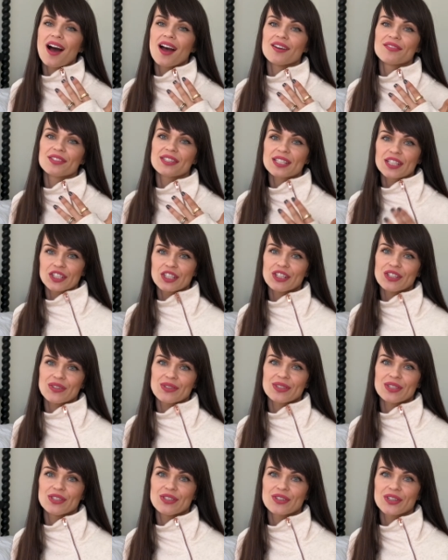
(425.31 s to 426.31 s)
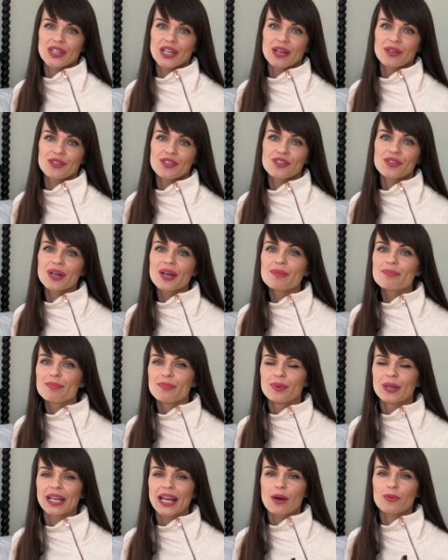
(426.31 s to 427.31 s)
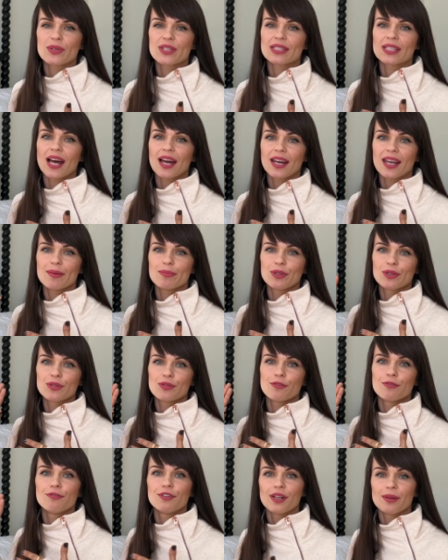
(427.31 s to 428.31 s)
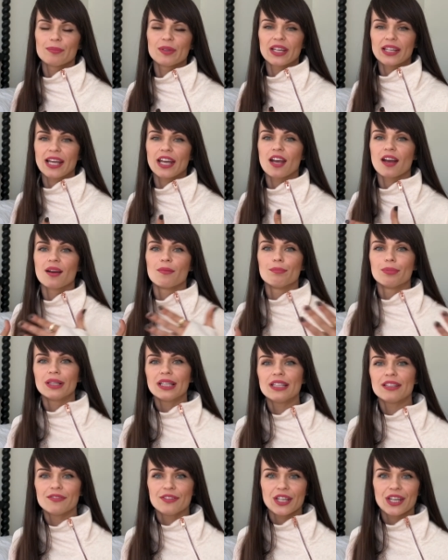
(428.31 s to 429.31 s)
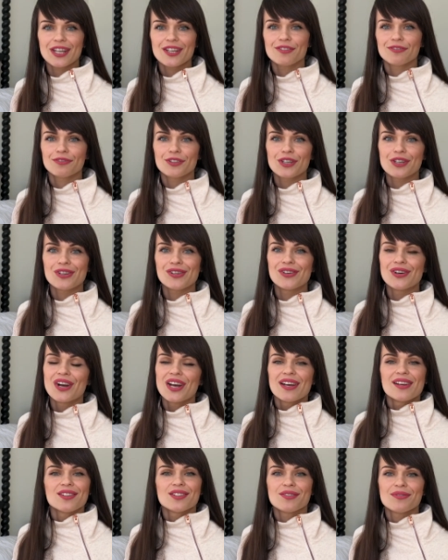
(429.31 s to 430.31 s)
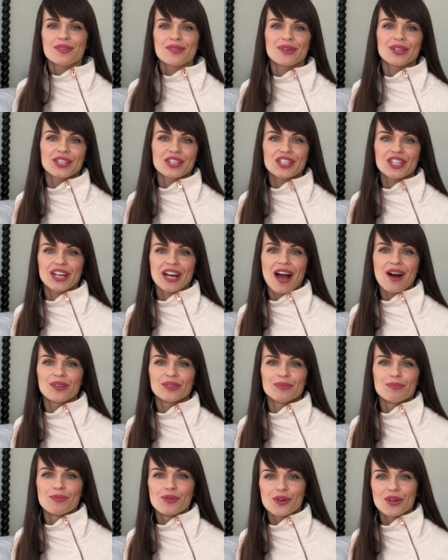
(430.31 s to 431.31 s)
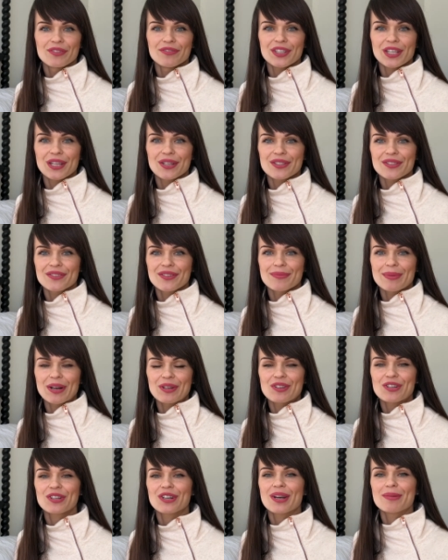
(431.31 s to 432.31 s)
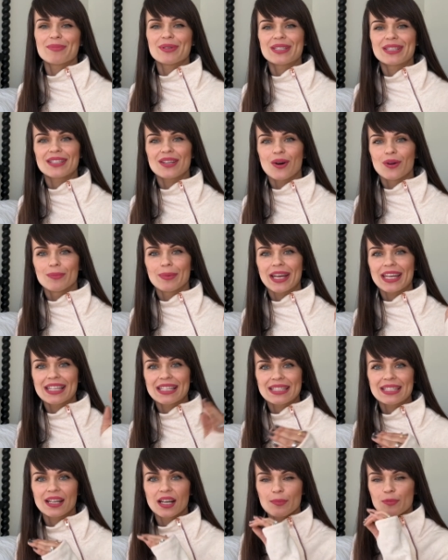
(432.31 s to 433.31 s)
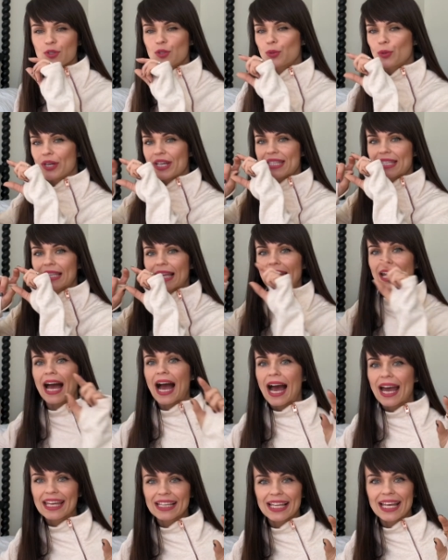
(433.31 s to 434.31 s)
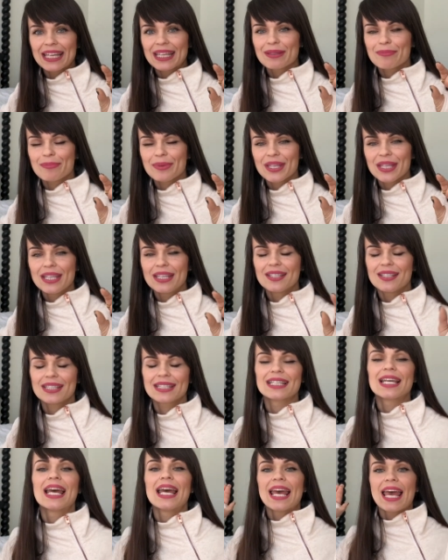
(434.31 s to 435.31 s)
I've started using during our trip when I was not able to film like a complete video for you. So if you want to check out more videos from our trip, it's on my Instagram stories and like highlighted piece.